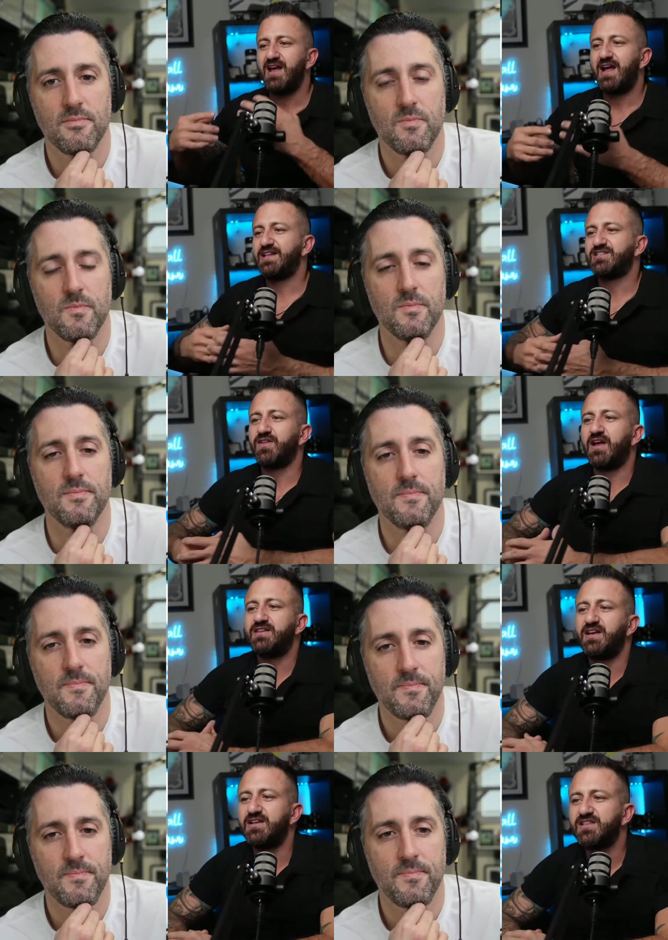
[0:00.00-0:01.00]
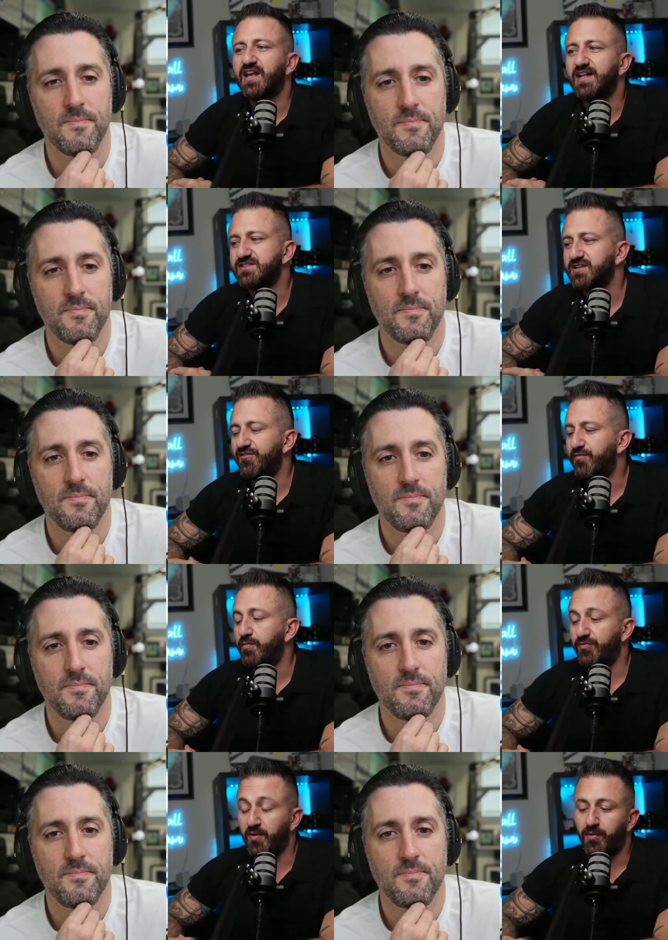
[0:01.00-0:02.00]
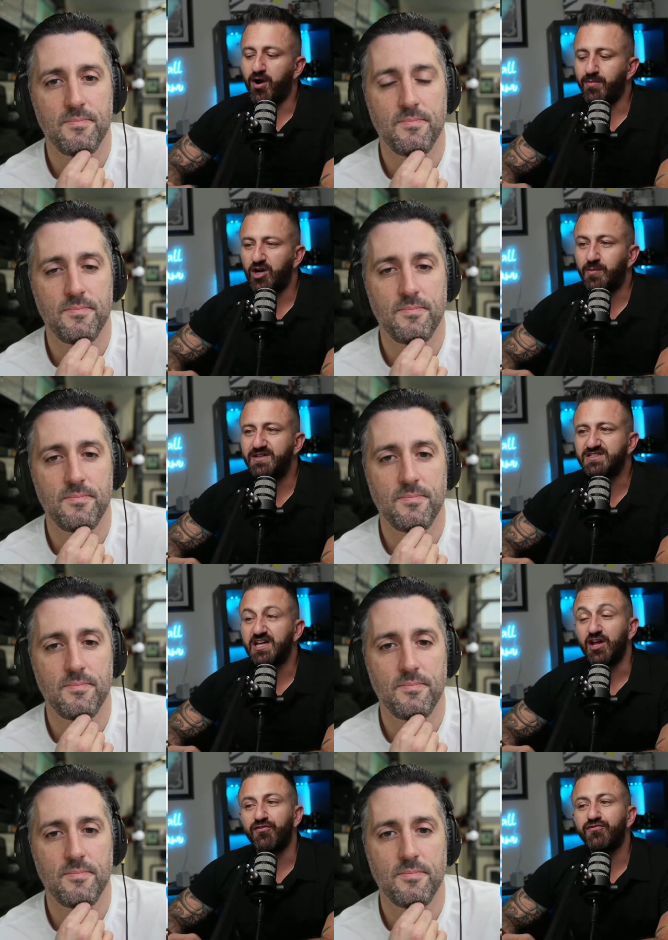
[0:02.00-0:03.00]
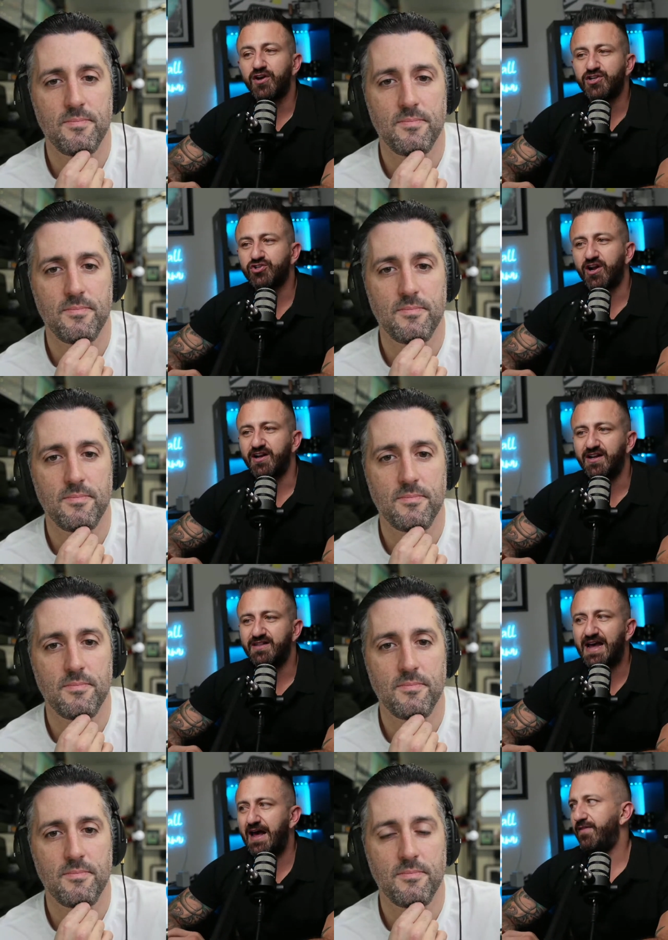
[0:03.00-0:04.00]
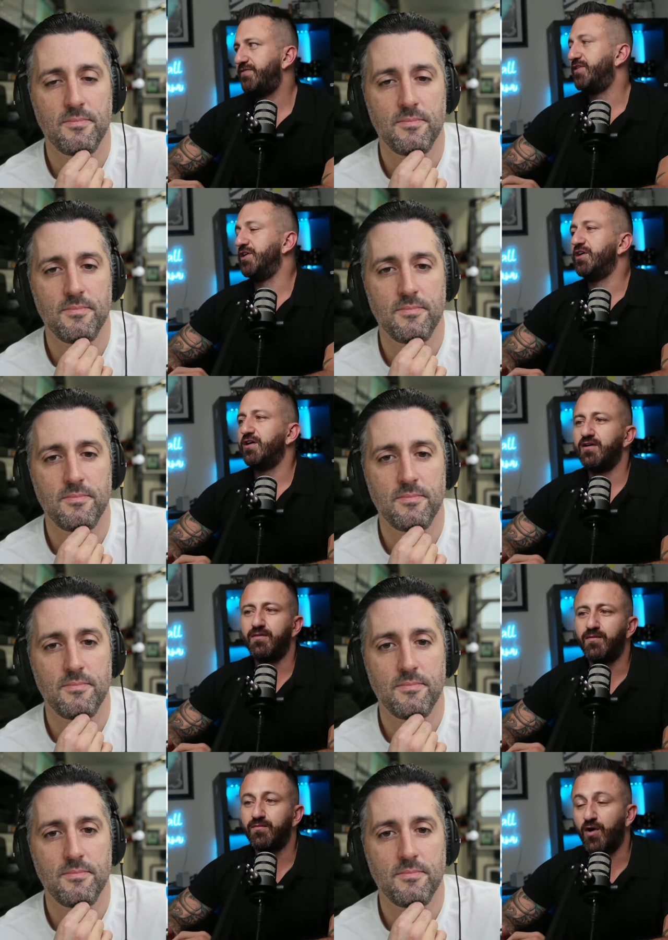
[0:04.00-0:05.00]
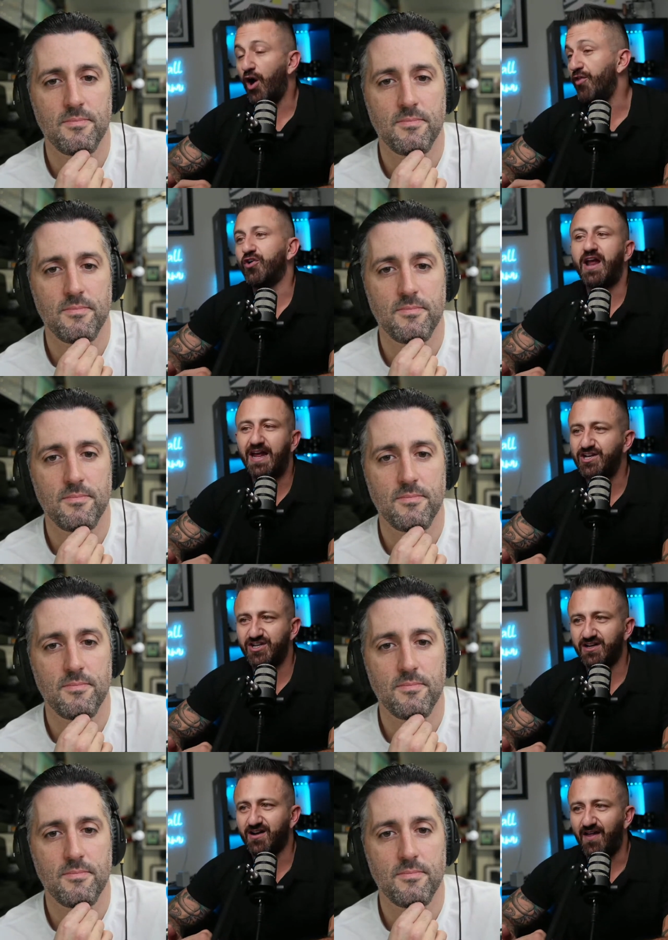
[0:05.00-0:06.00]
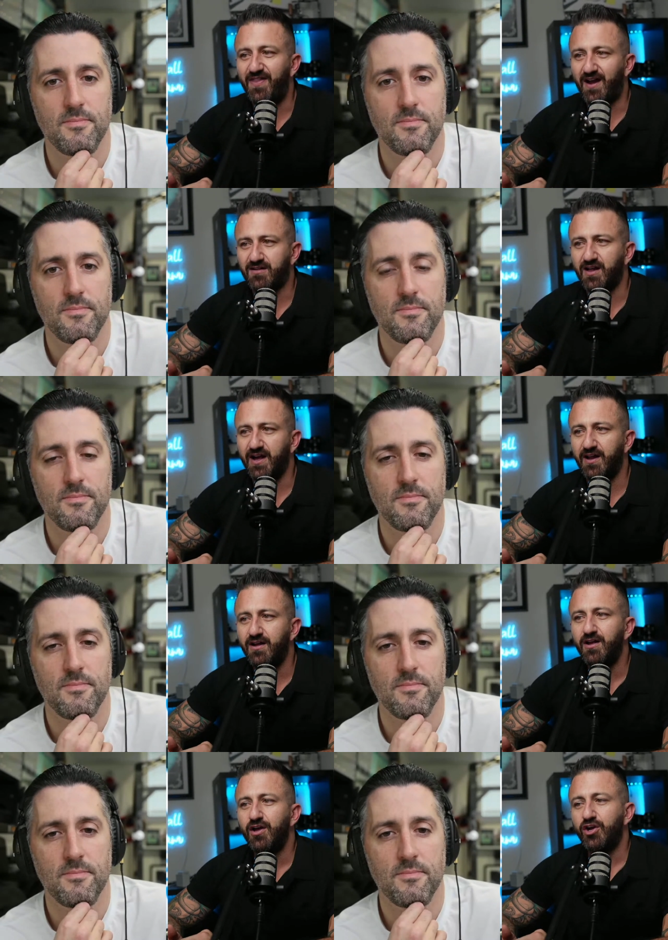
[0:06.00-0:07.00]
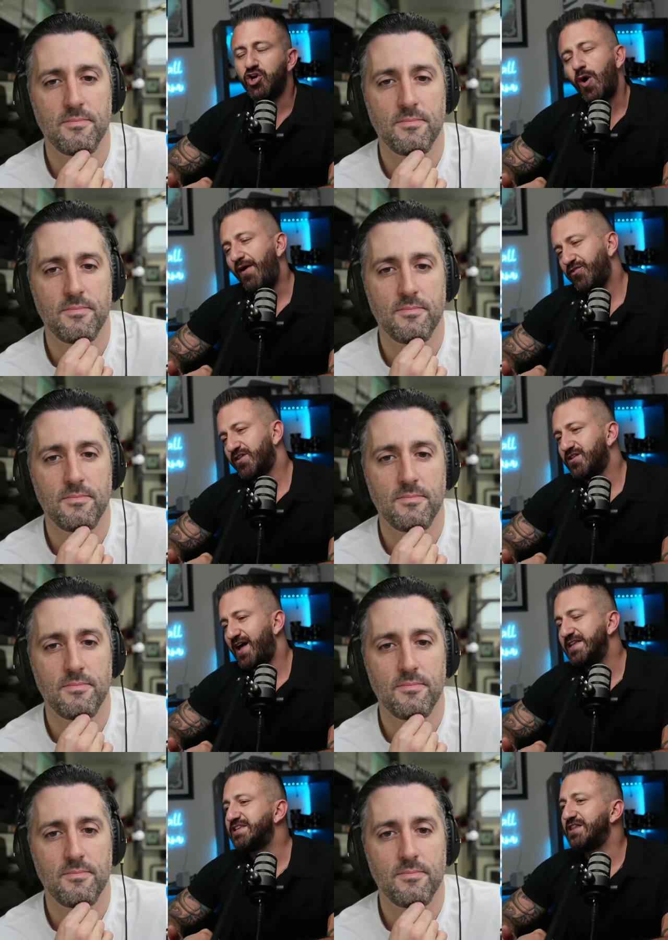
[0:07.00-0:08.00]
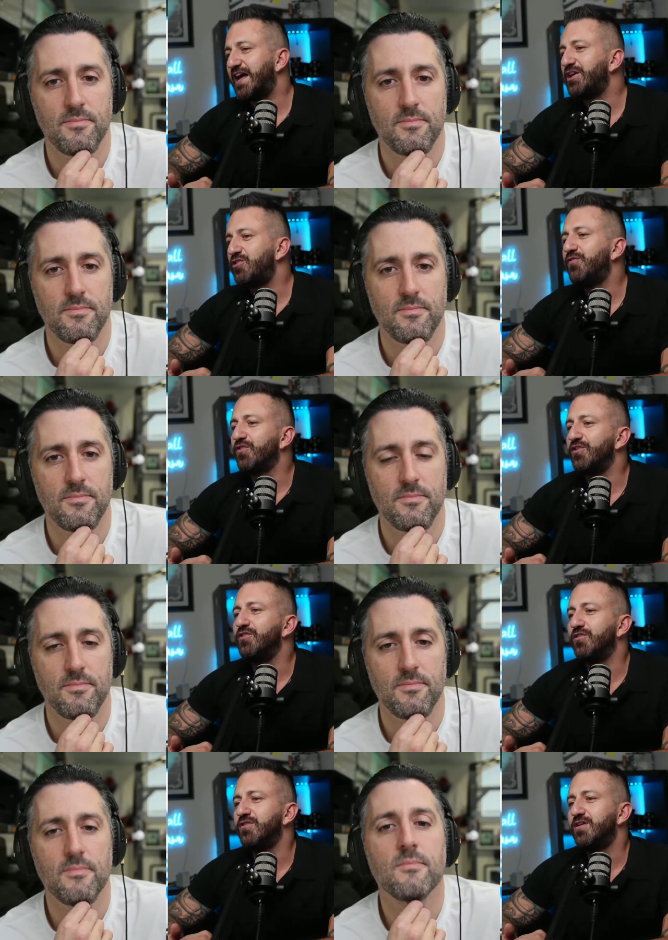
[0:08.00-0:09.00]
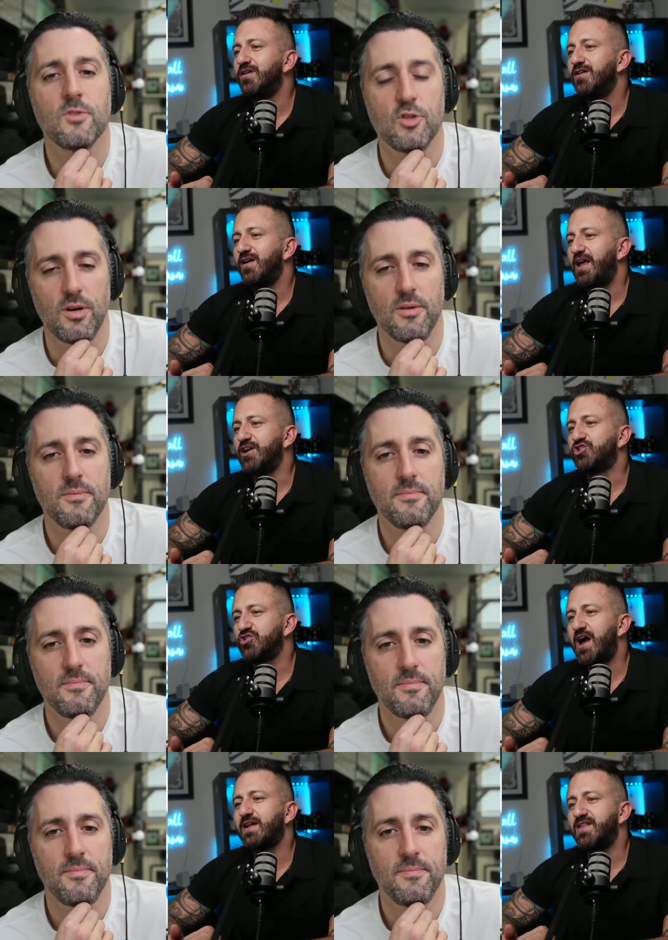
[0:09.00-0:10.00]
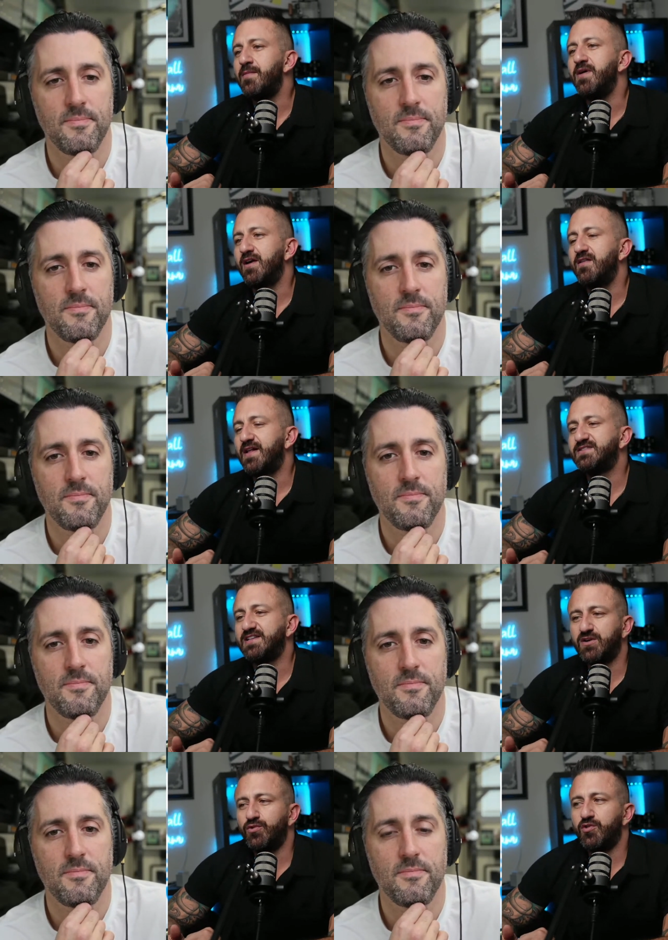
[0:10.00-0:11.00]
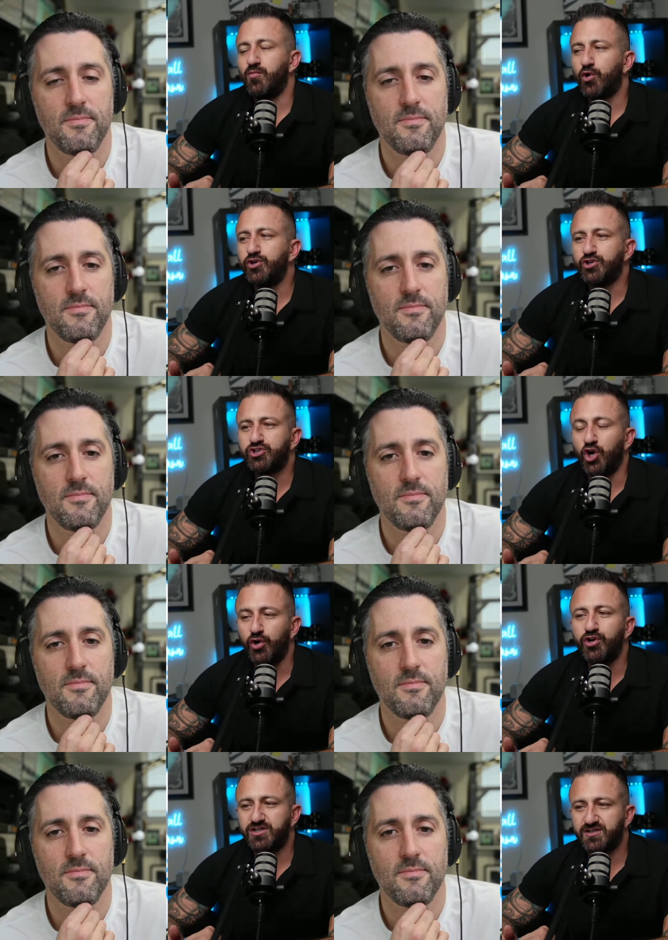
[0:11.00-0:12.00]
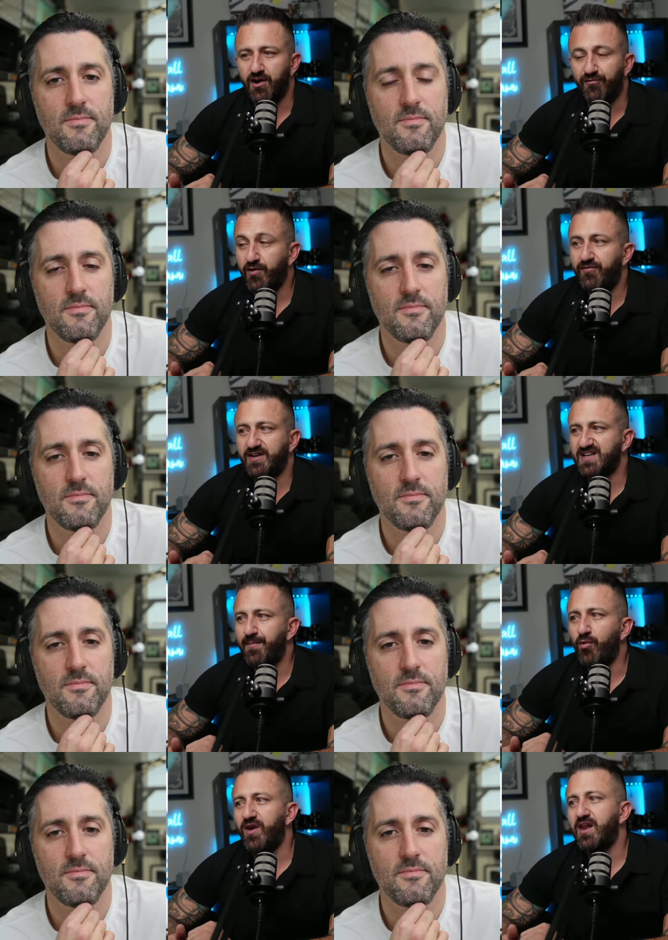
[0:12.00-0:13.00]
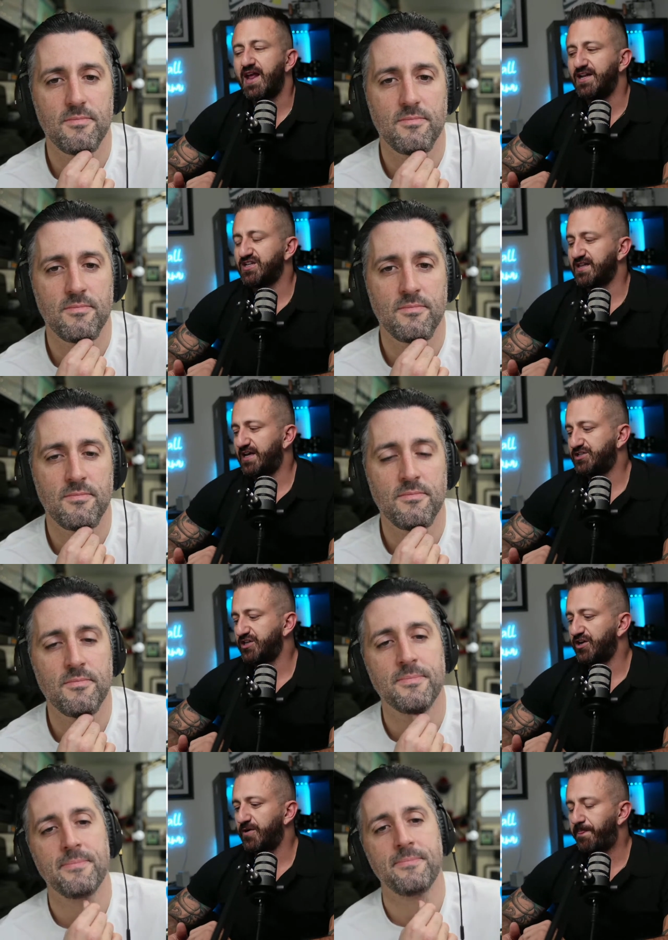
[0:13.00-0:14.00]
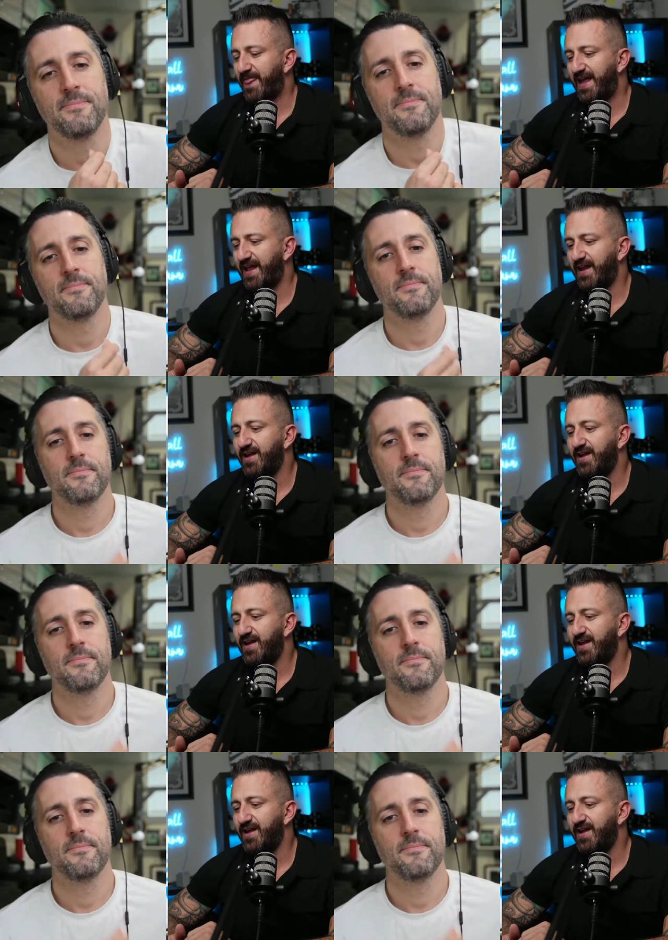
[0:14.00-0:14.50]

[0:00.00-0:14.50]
Speaker 1: And mm-hmm. so the idea is like instead of the Barb Barkmans getting frustrated that the other agent got that client, go after the clients that like you for you. Sure. And attract them in. That that's it. When the more you show yourself, for example, we had an agent last year and